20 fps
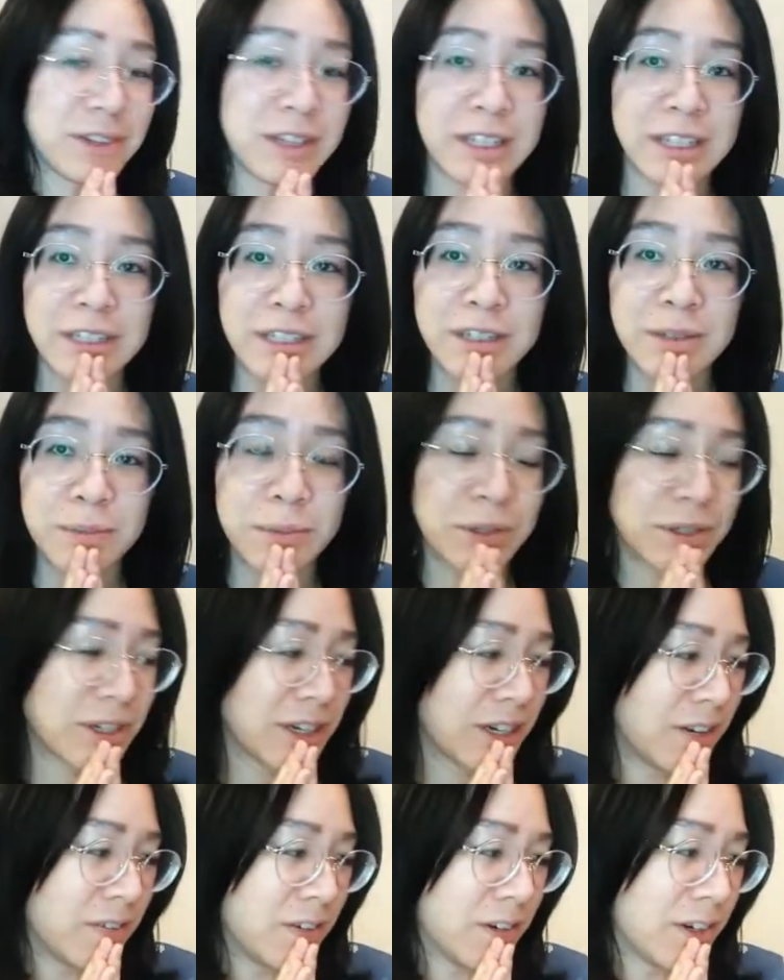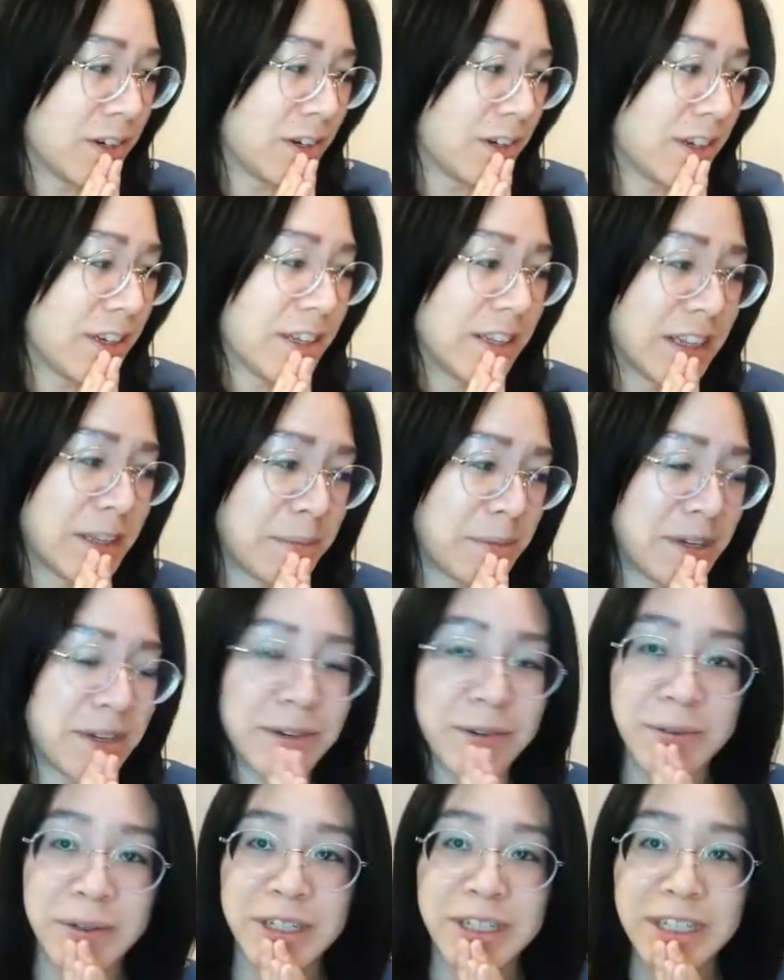this book cover. Let me
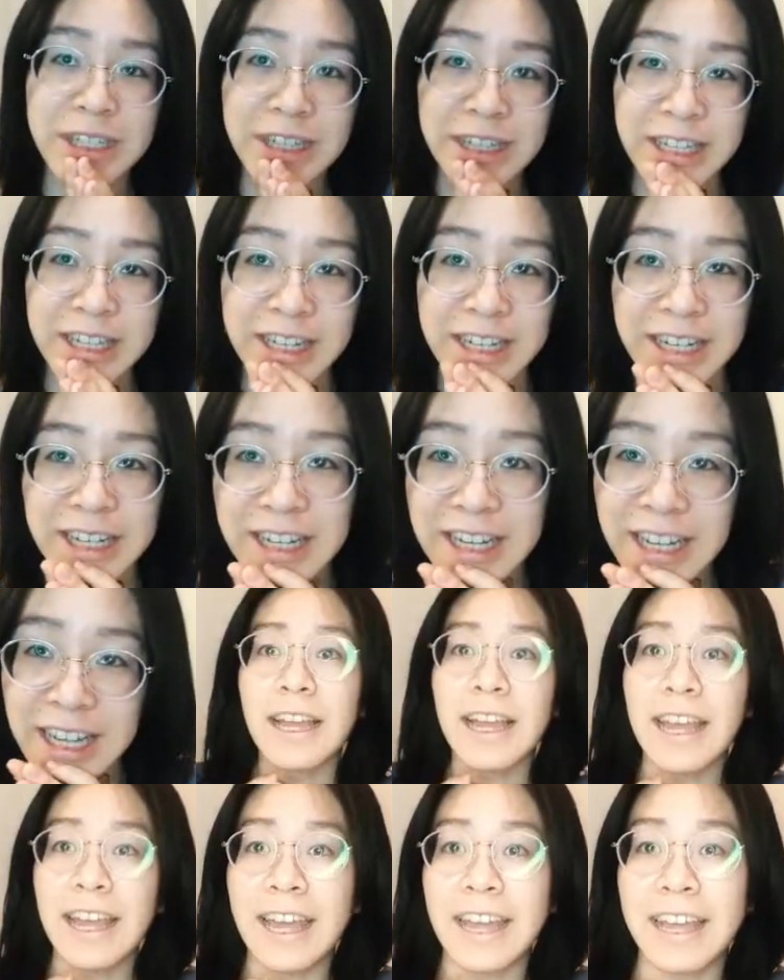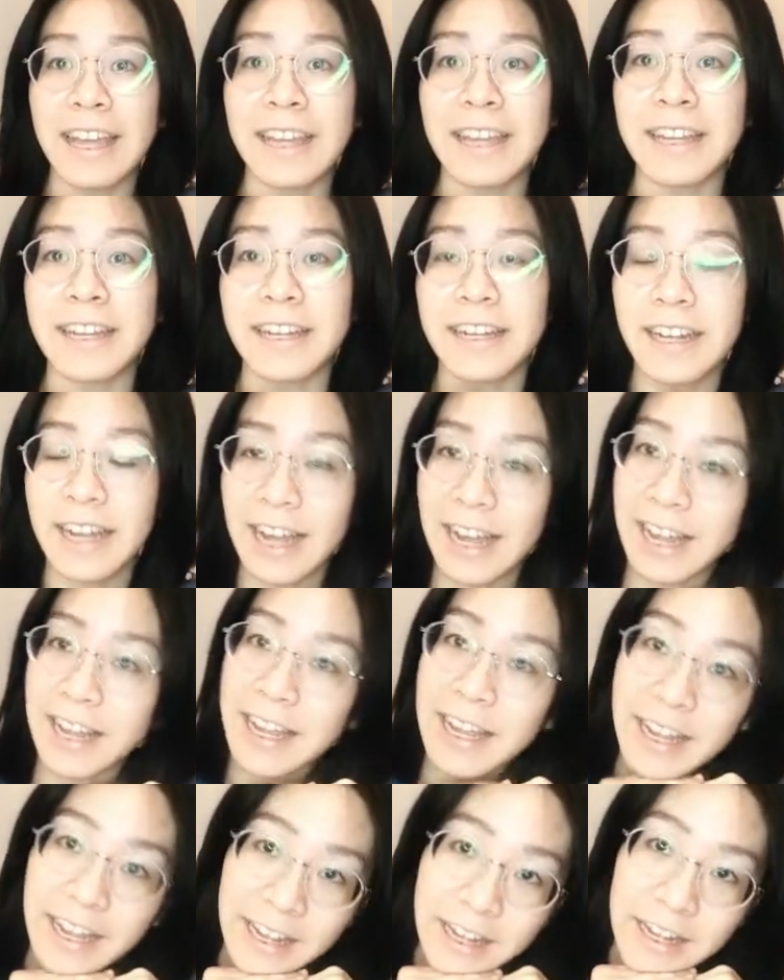know what you think. And I
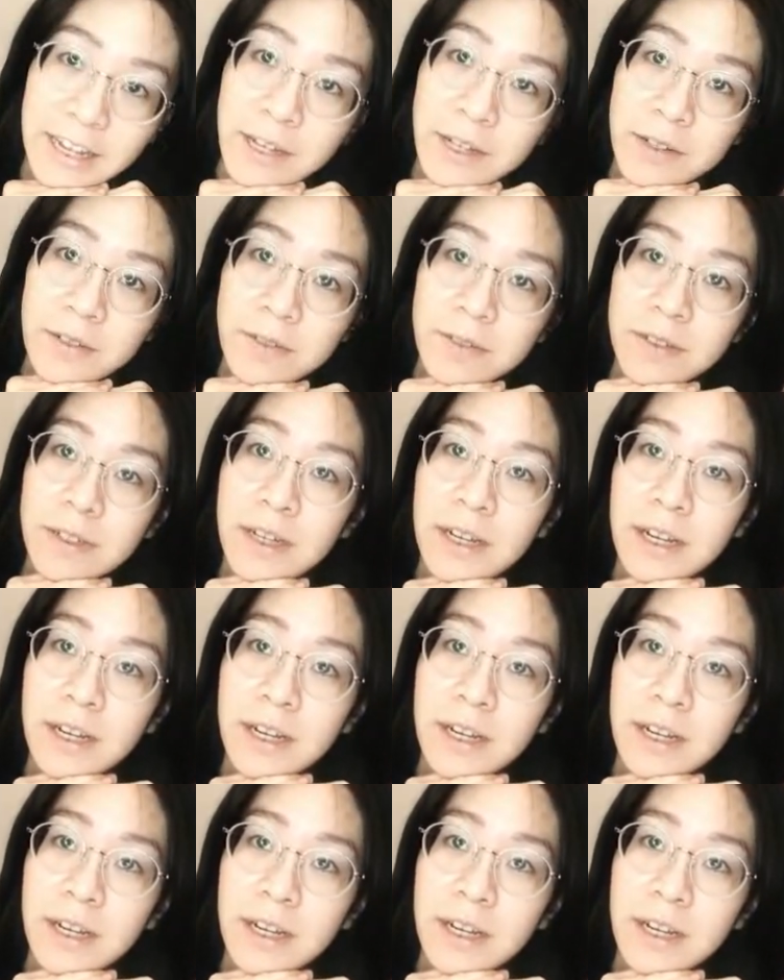have